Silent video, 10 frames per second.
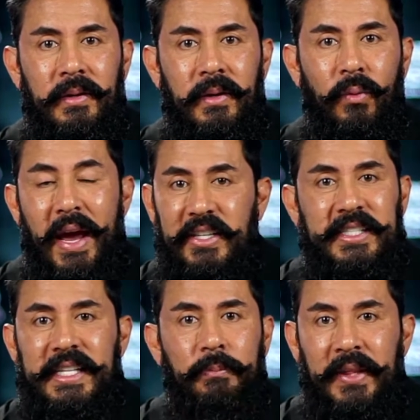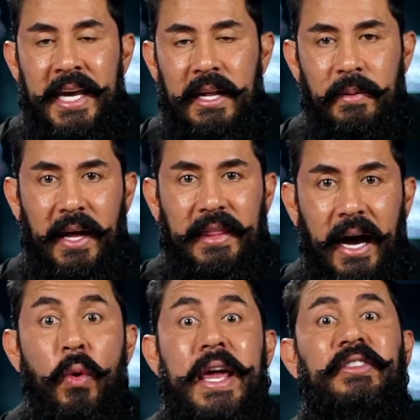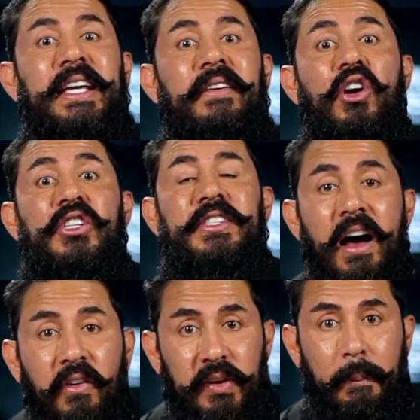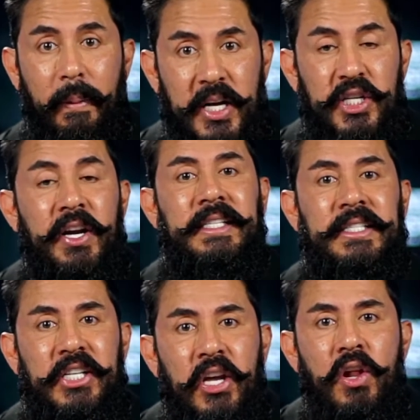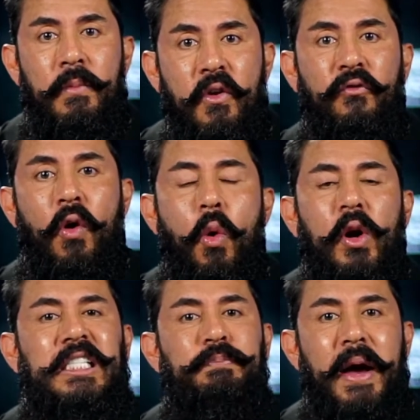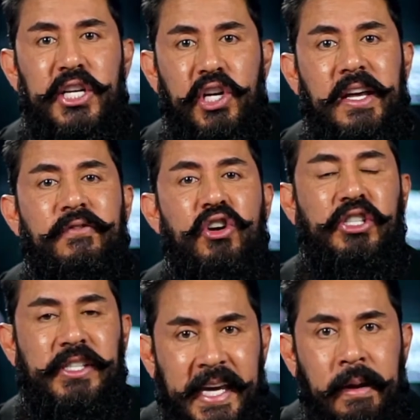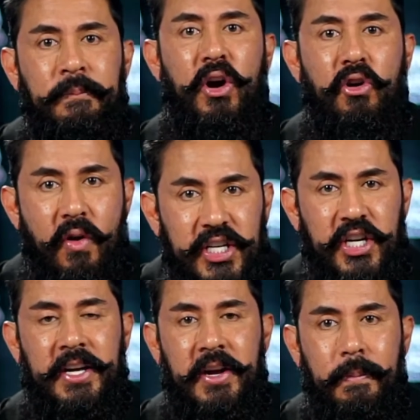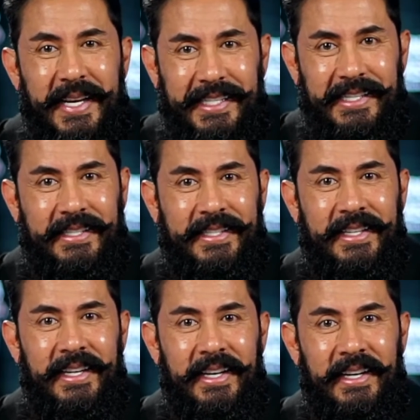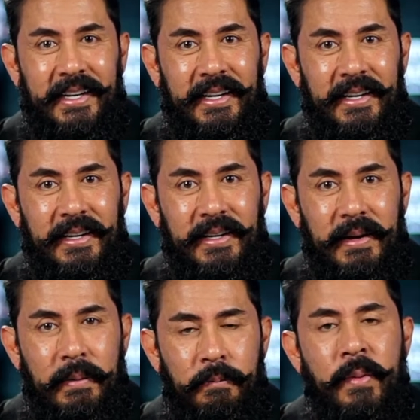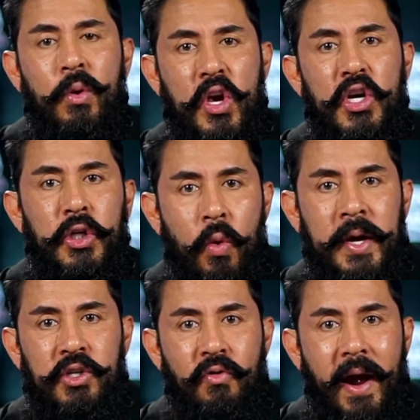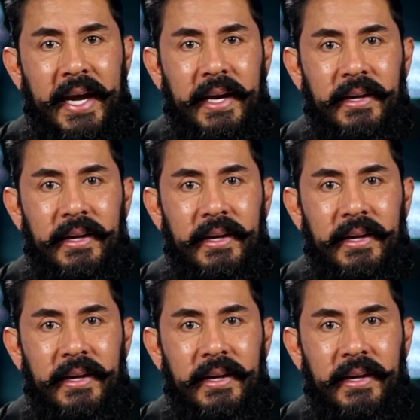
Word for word: We have to stop thinking about that. We have to give ourselves the permission to continue to move forward, especially if you're seeing progression in your business. Maybe what you're doing is right.